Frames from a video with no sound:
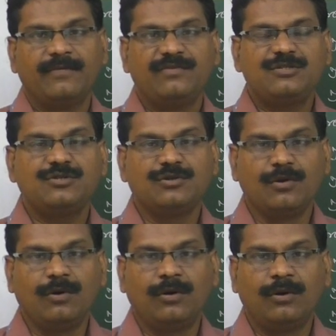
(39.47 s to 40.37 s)
we should
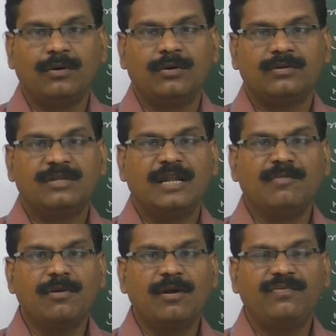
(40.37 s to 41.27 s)
know the
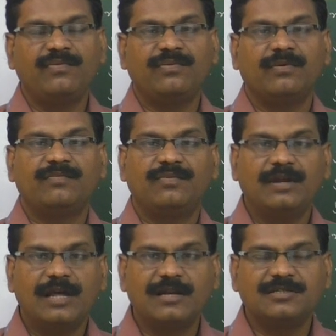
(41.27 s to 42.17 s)
number of
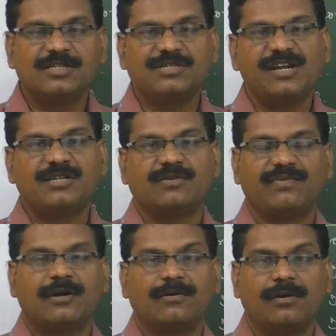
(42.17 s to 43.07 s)
field energy states of
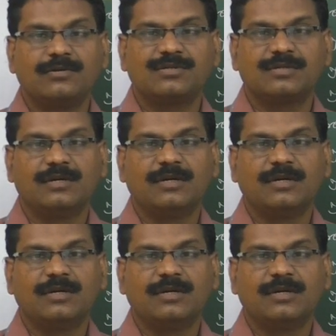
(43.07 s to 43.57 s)
electrons,